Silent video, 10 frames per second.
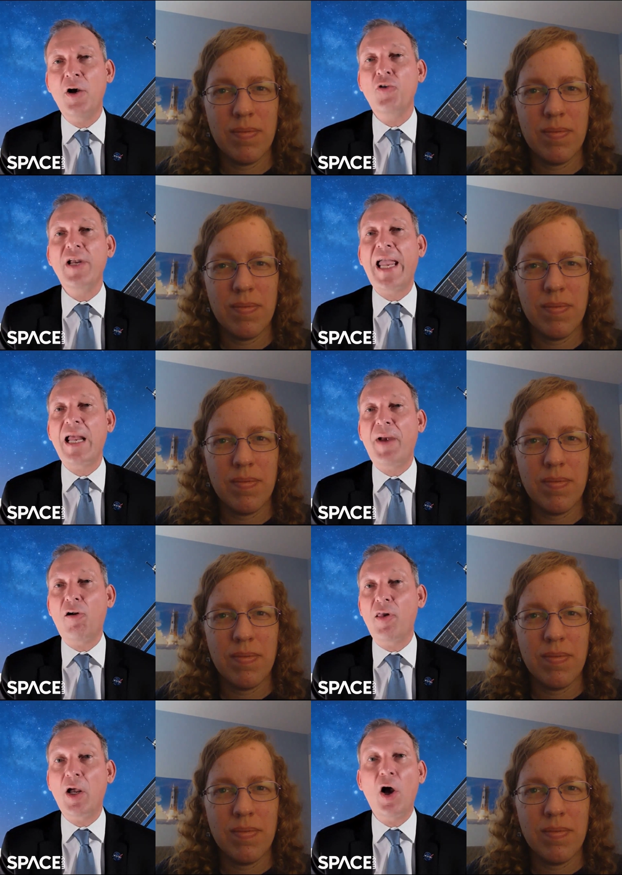Speaker 1: uh, hurricane
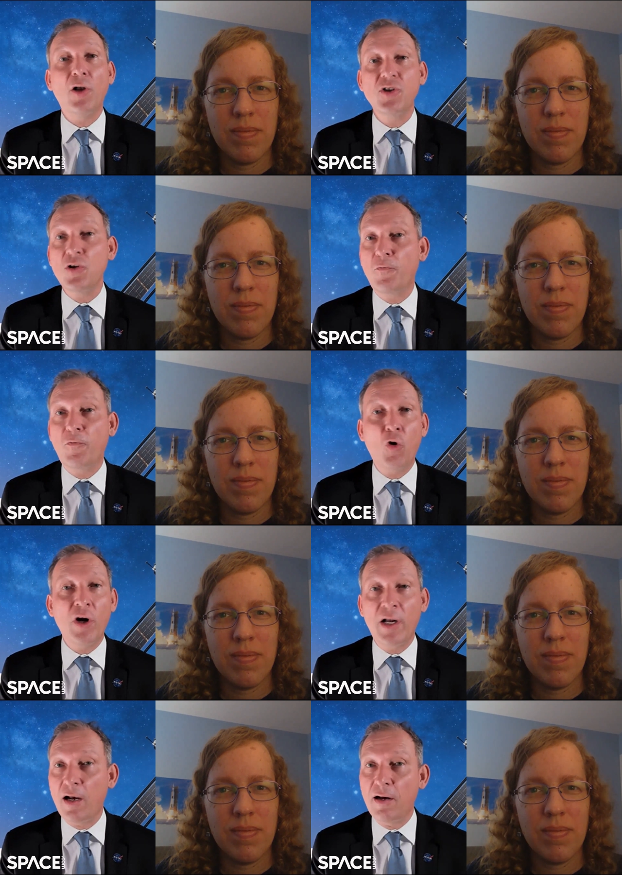barreling onto
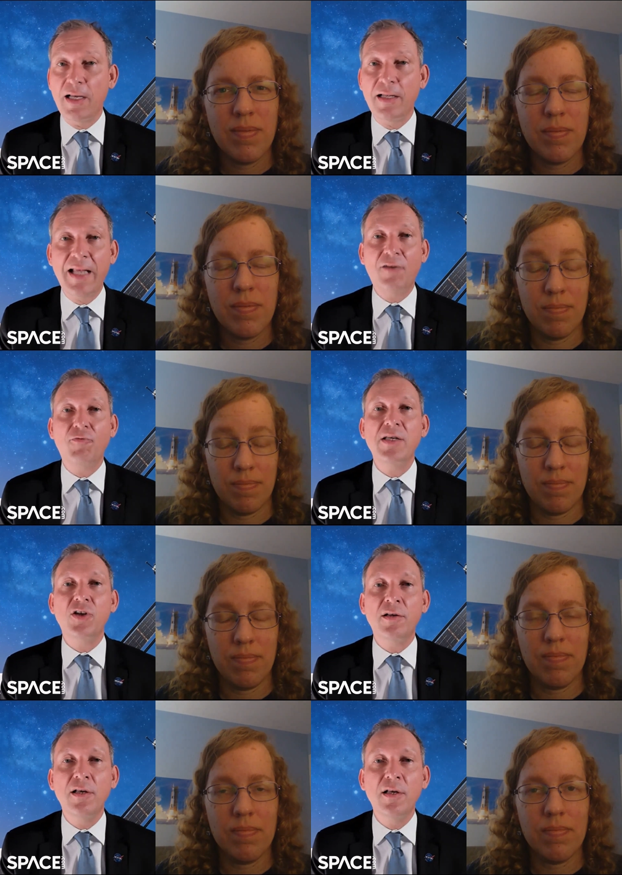Florida and that
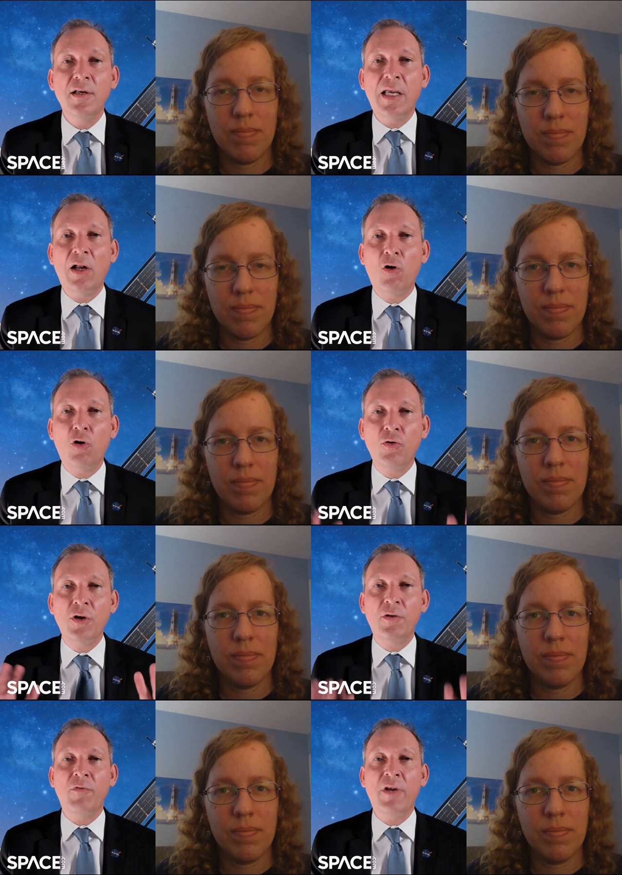region, you know,
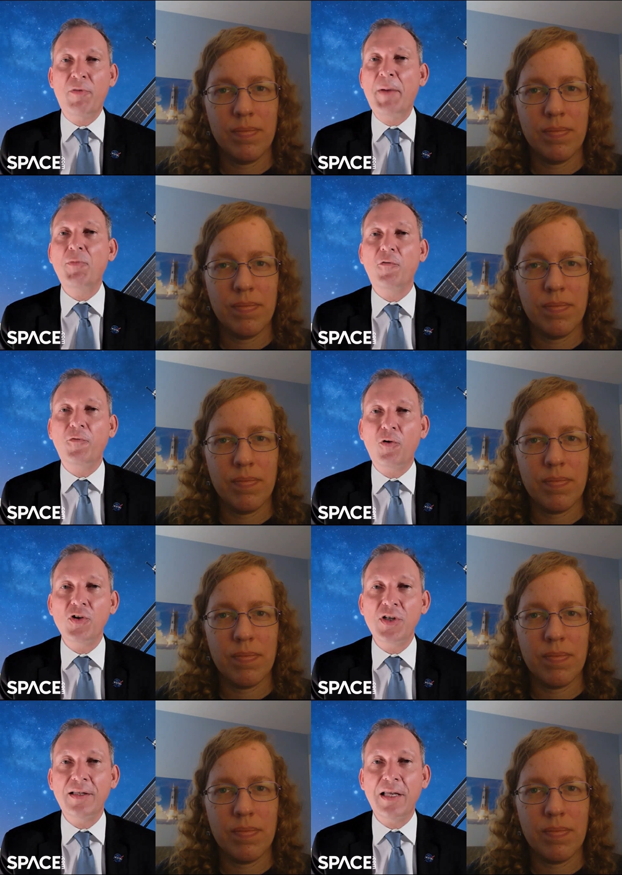we remember, of
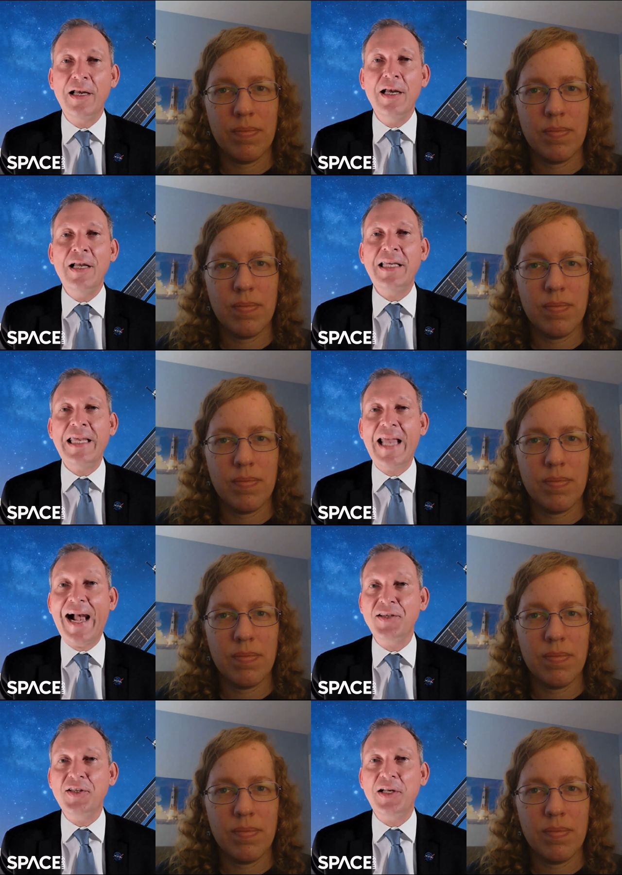course, that the key
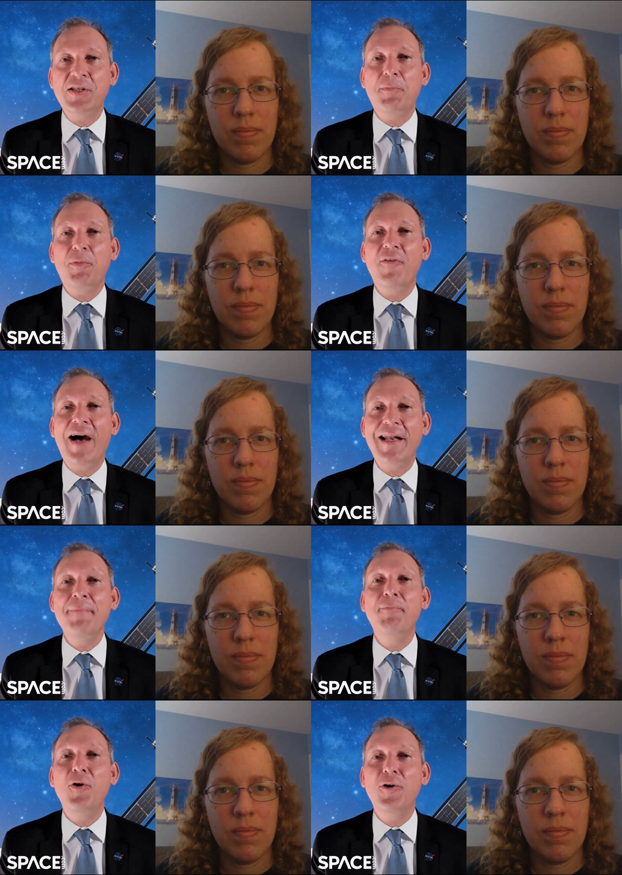assets that provide
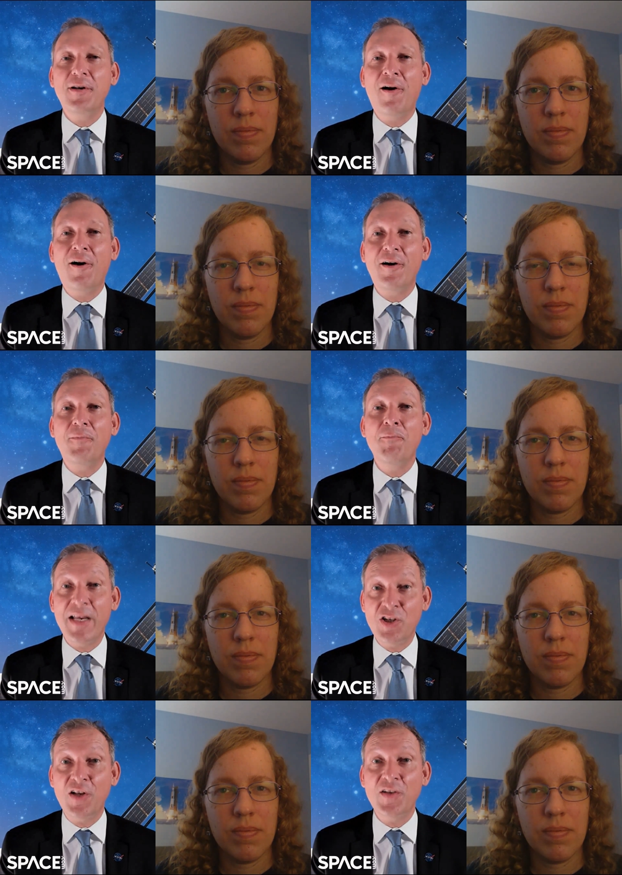input are
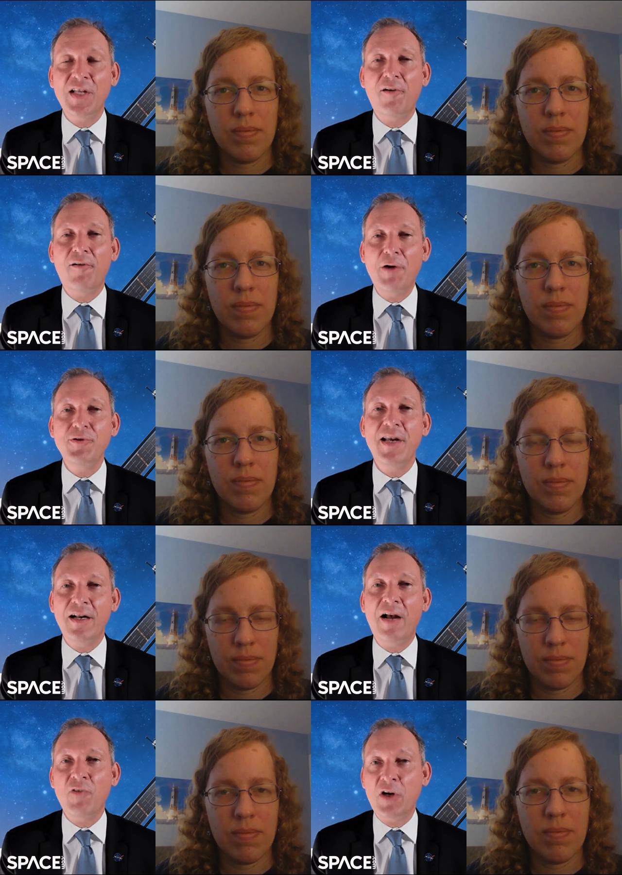missions that are out there
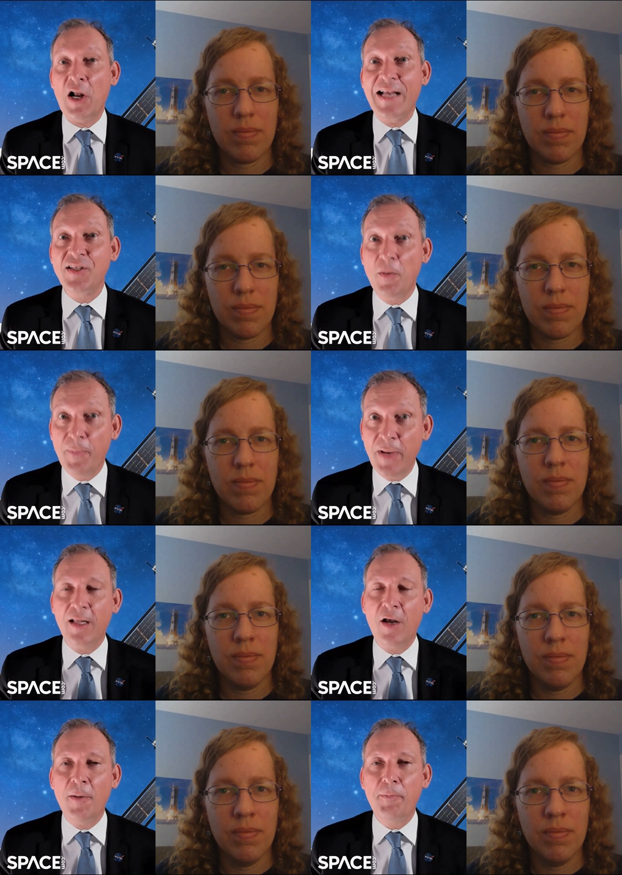that are NASA
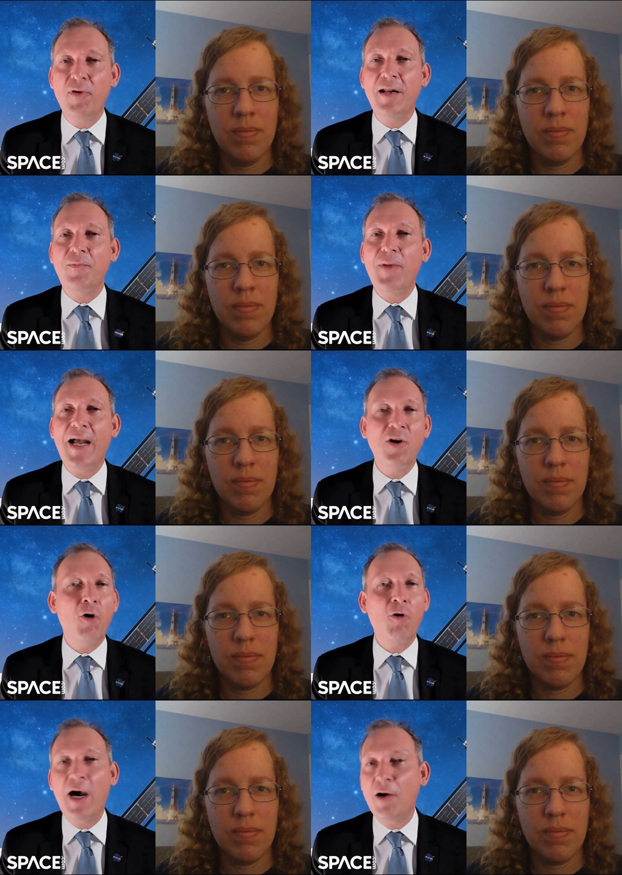built, operated by
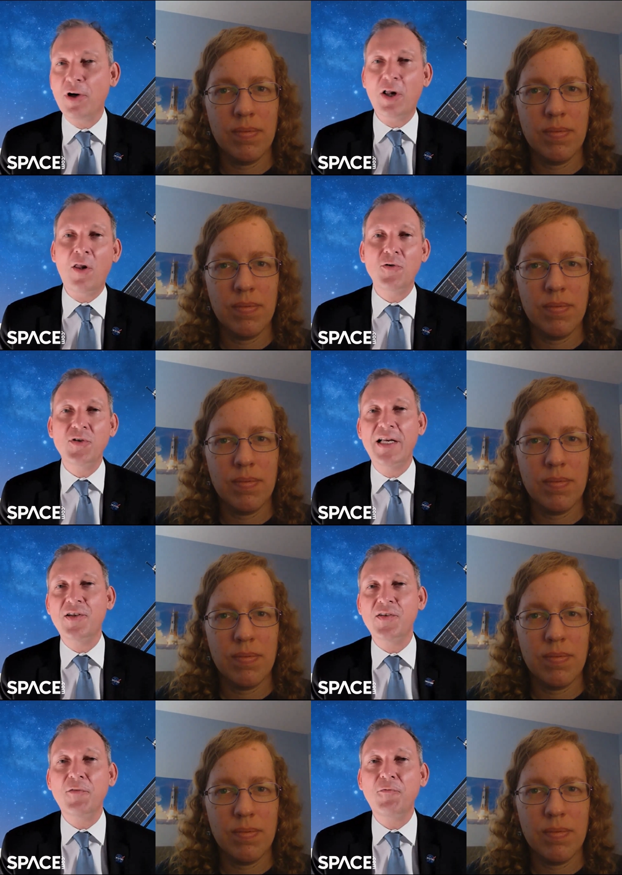NOAA, our close
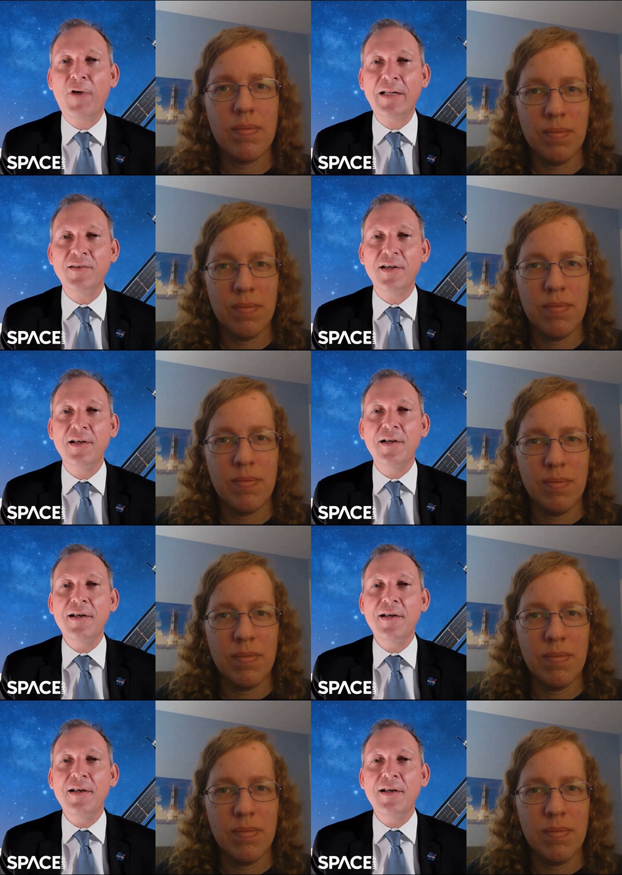agency friends.